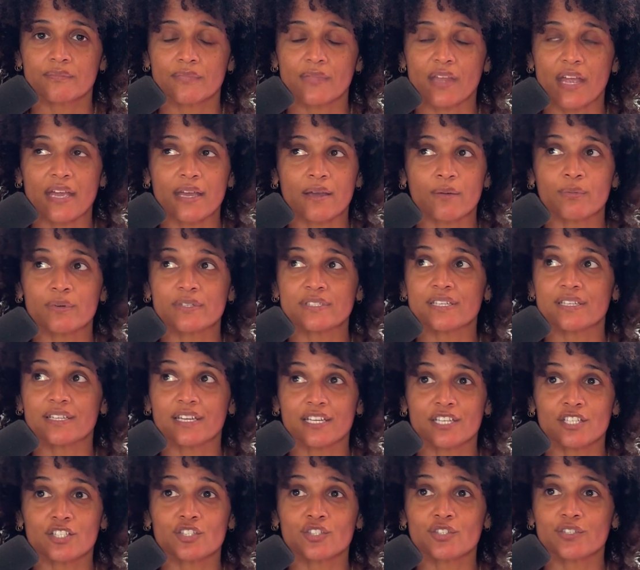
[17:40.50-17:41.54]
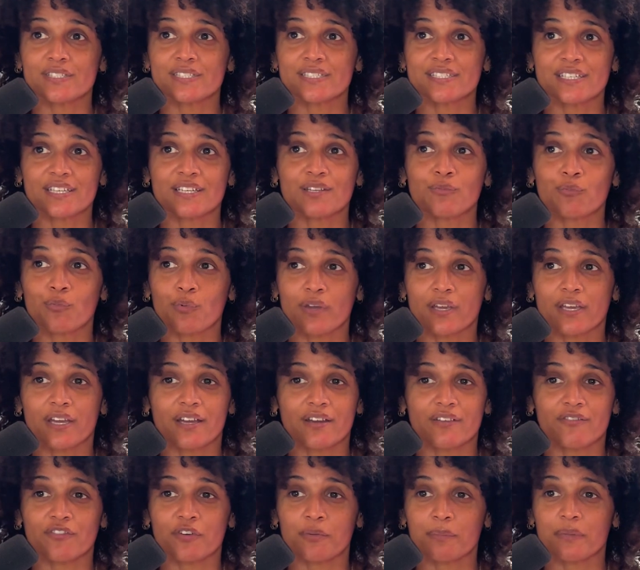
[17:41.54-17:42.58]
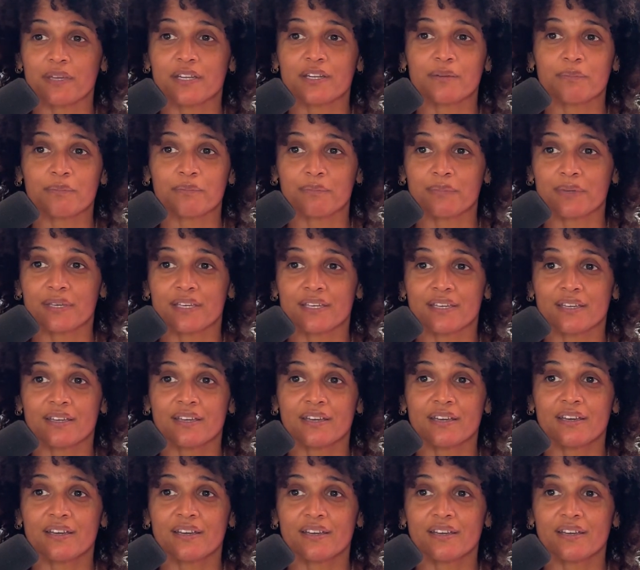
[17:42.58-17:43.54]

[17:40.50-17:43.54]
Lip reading: It was an interesting week for me to be